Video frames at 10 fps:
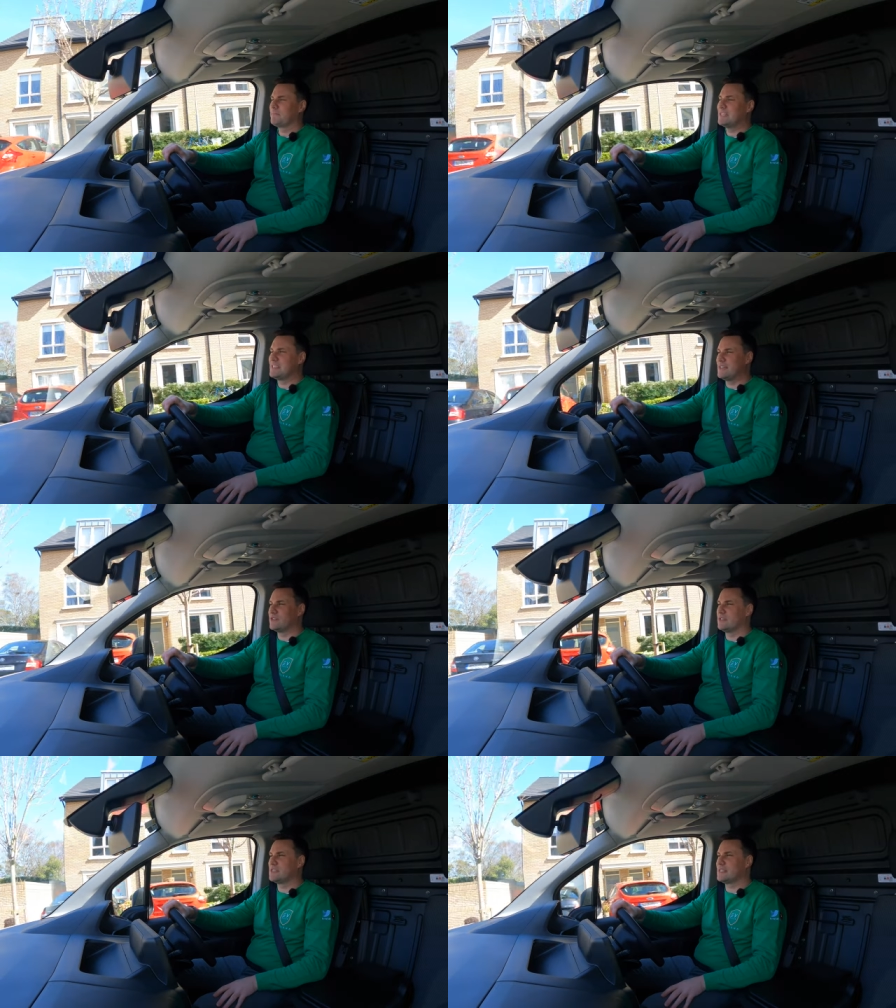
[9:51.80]

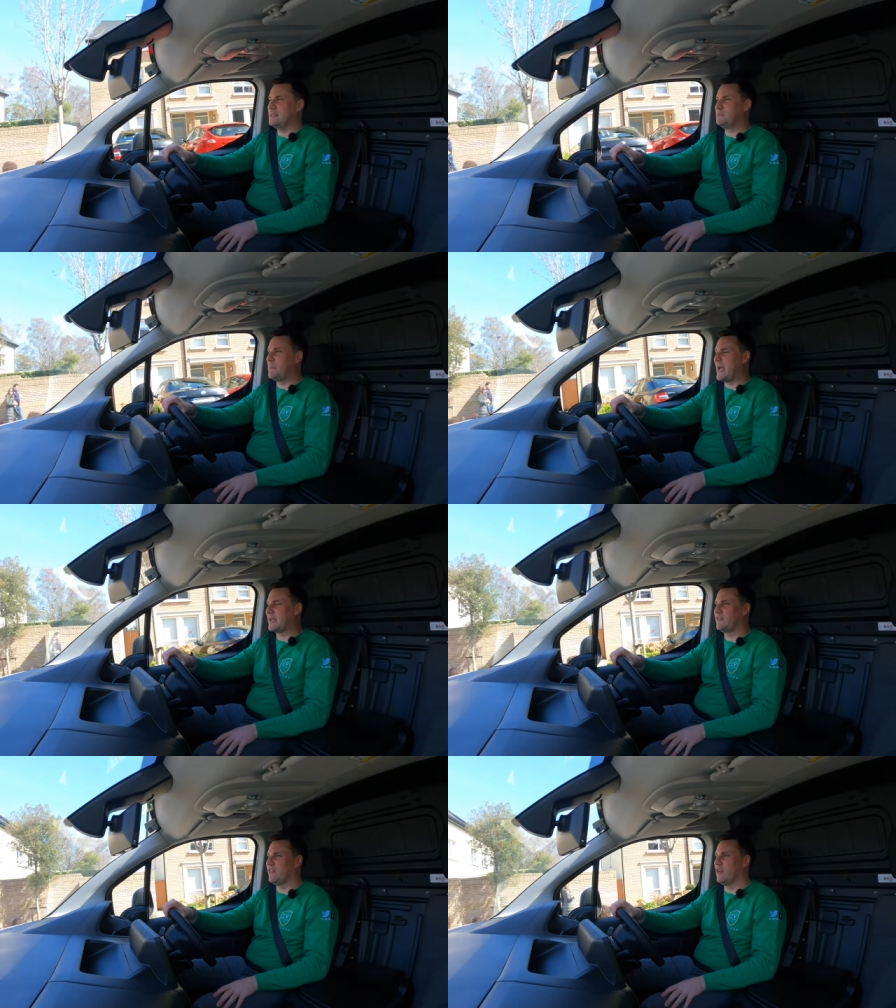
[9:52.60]
central seat back
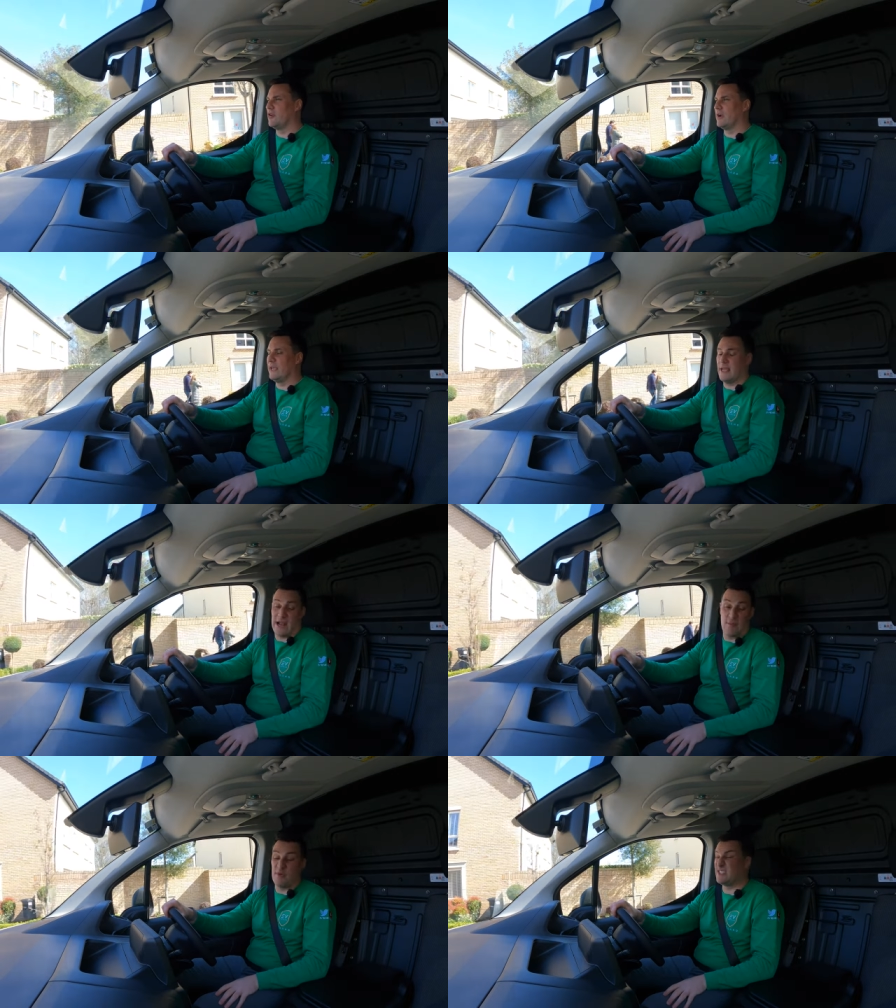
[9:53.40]
for a
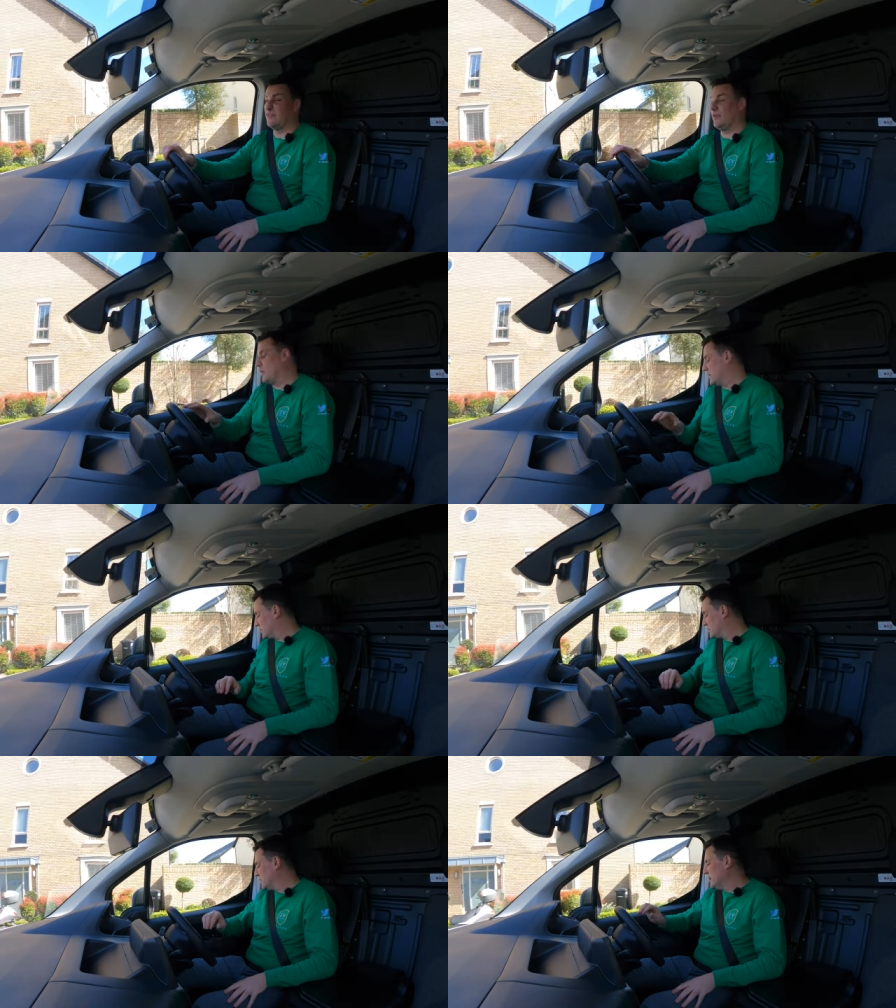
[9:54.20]
armrest if you want
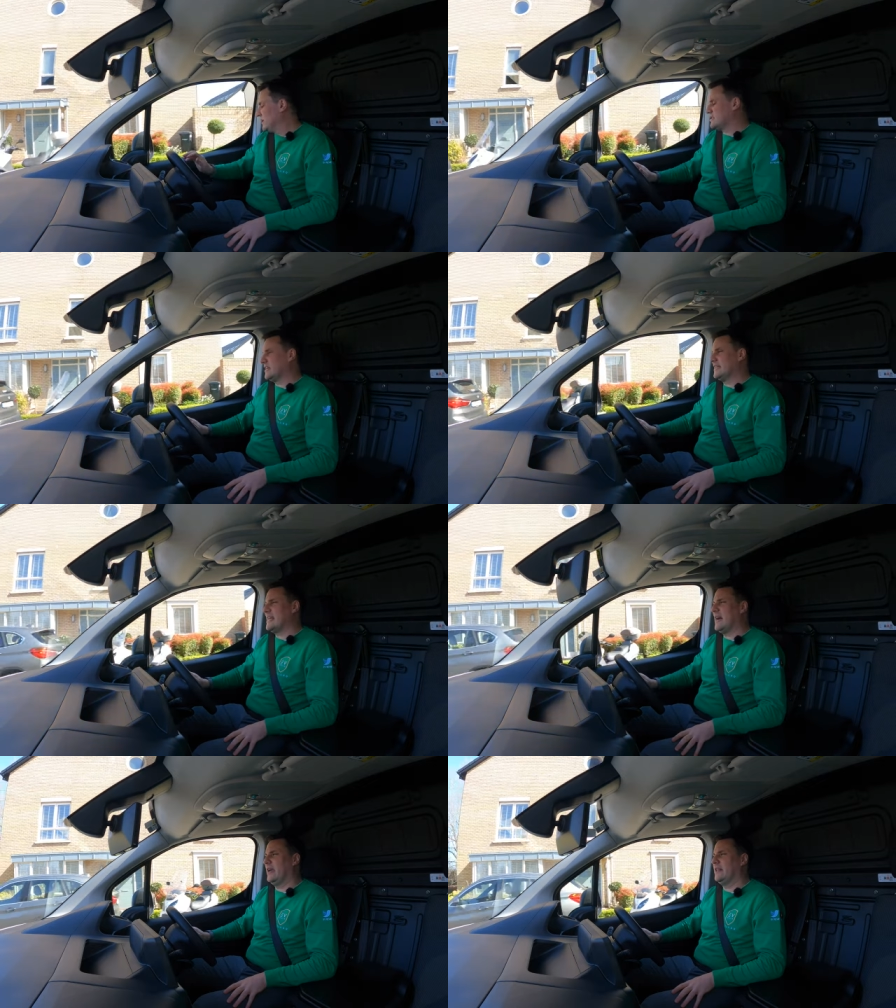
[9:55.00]
it. There's a nice
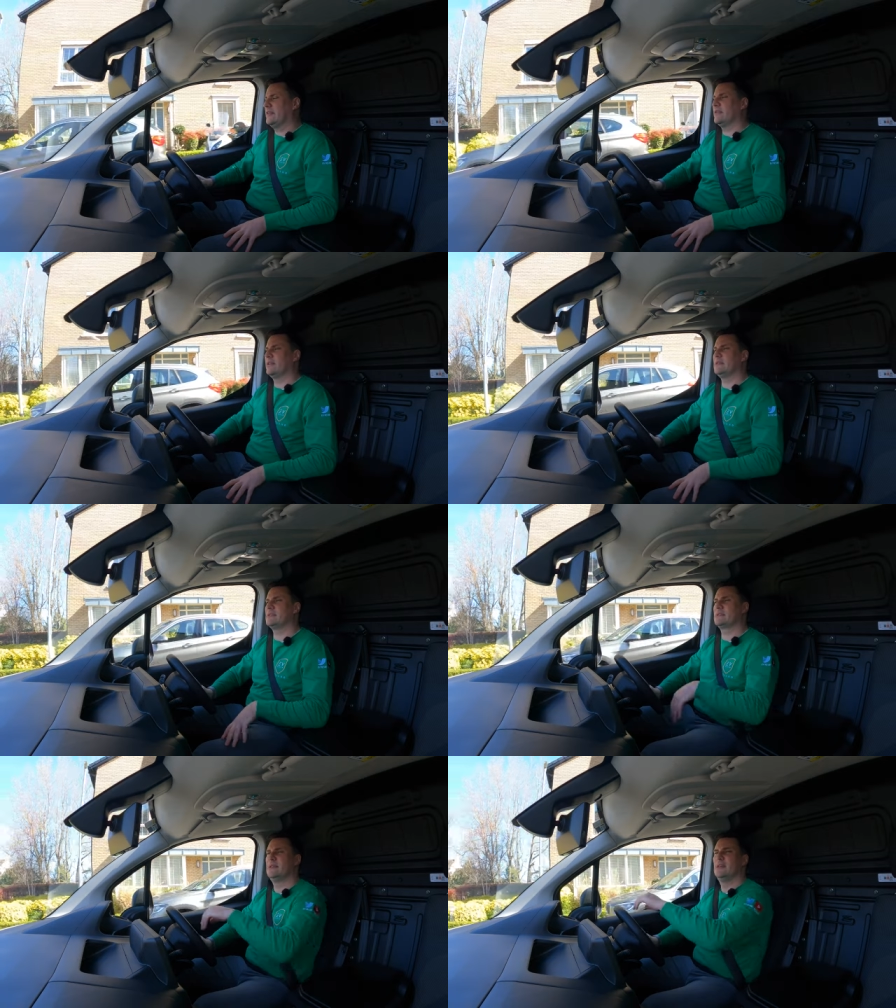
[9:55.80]
height to
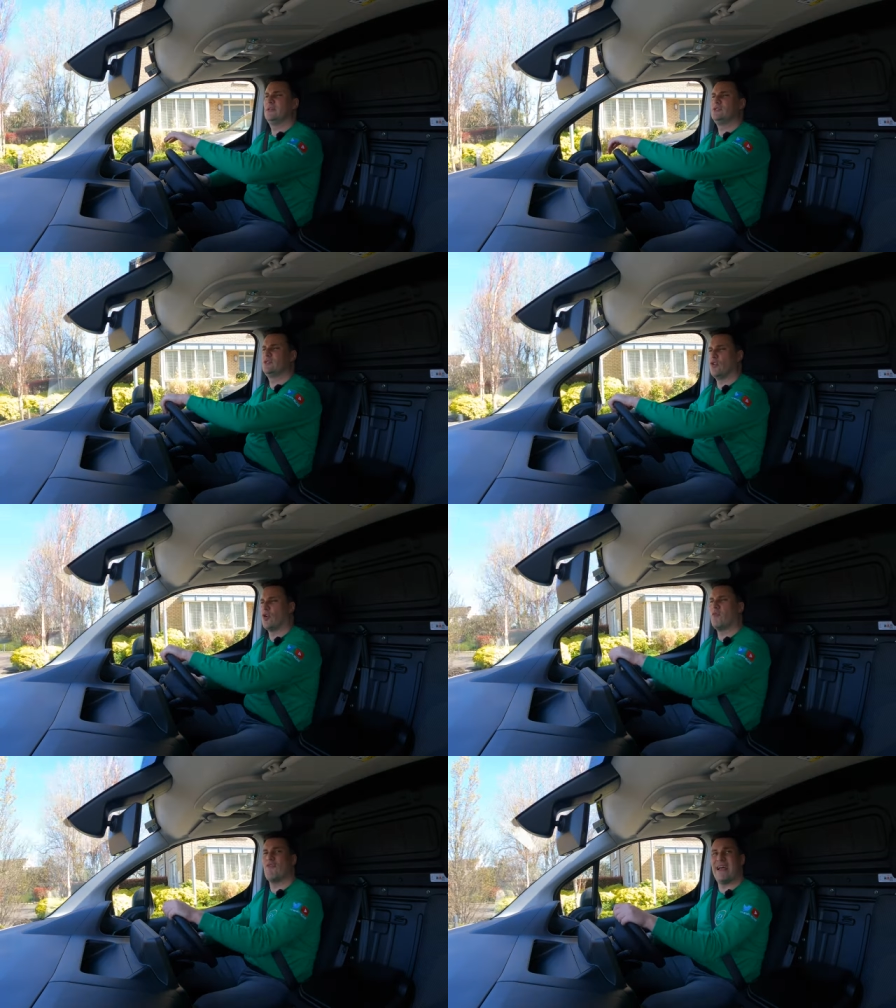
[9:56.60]
this
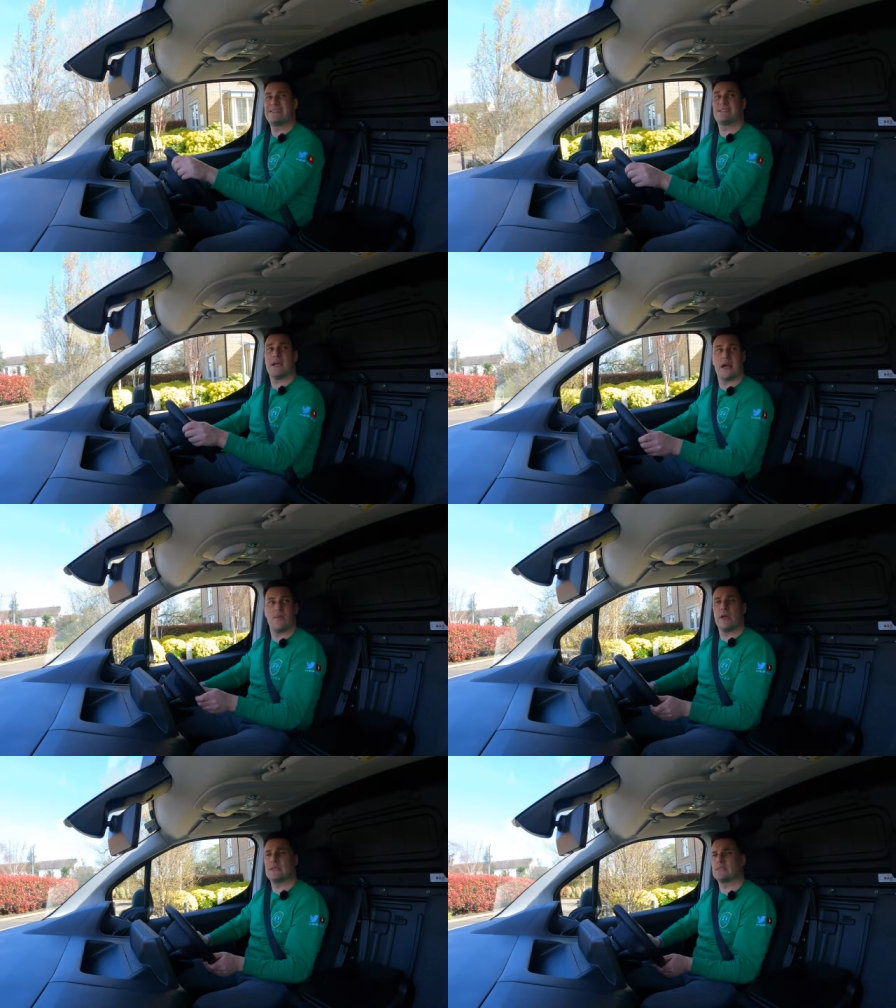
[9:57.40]
door rest to
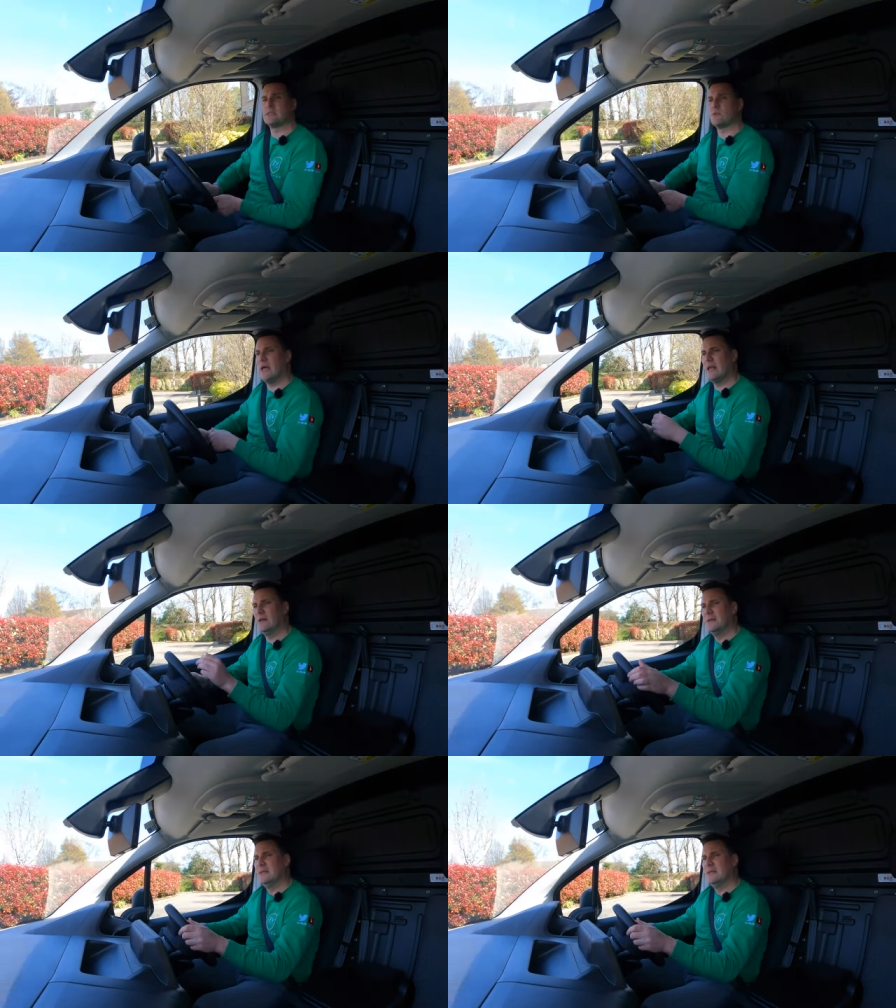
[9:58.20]
armrest as well.